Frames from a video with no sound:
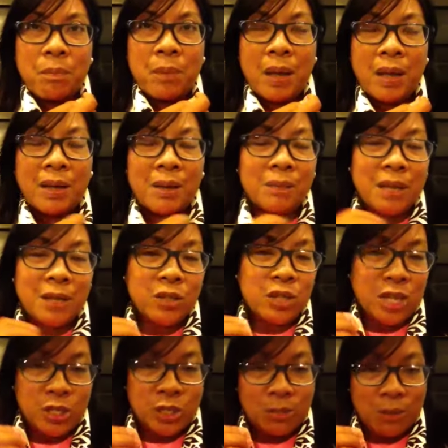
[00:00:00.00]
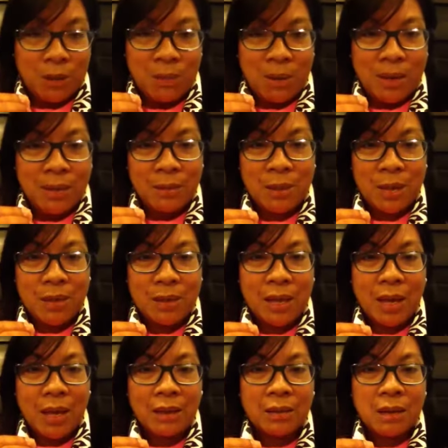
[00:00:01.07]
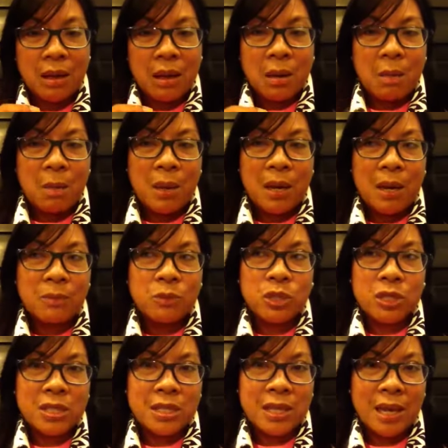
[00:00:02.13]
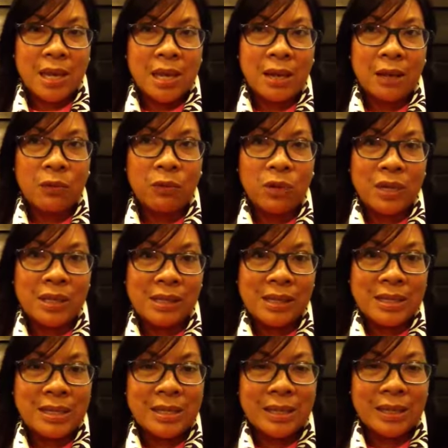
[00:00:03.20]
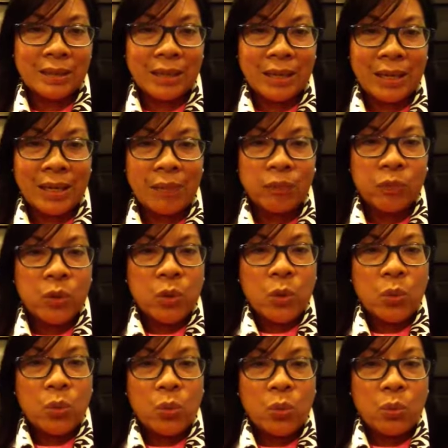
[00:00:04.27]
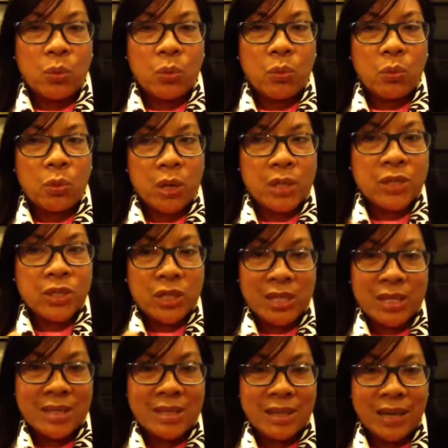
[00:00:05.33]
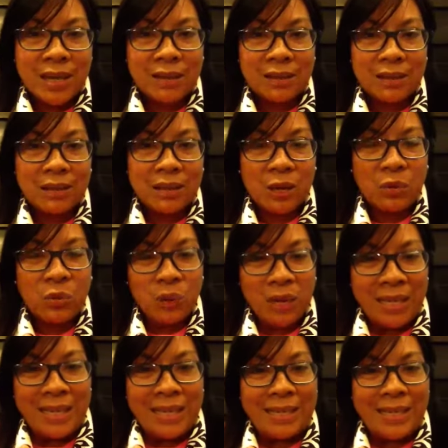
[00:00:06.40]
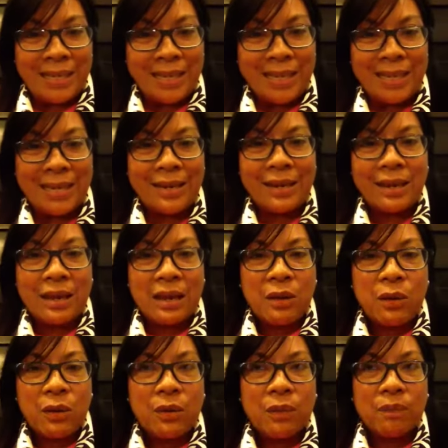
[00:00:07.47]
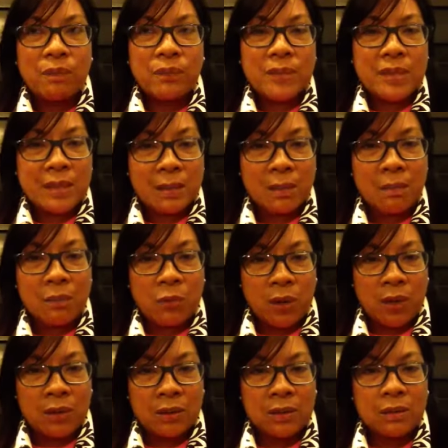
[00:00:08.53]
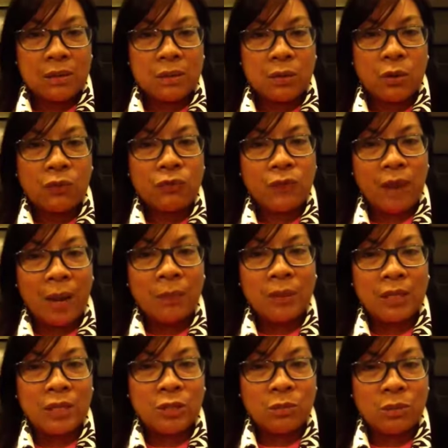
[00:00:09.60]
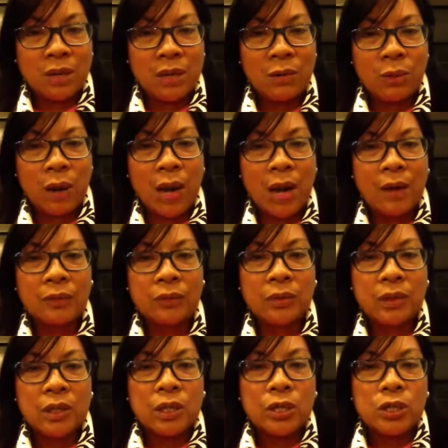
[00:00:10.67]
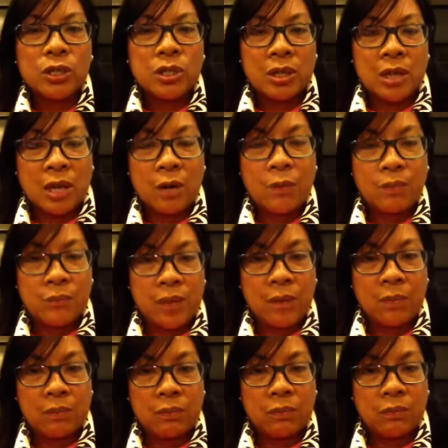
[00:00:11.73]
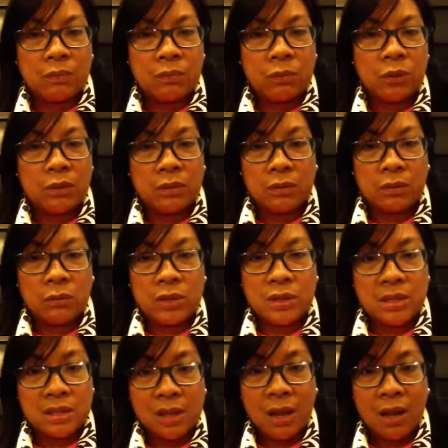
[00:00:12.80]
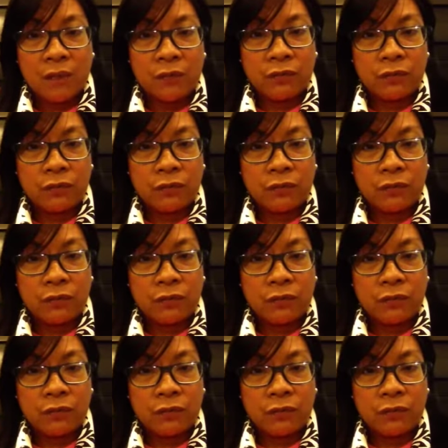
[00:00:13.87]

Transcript: And I'm not changing my mind about that. But I'm just saying, realistically, once she's done, they really need someone or family to be around to help them with stuff.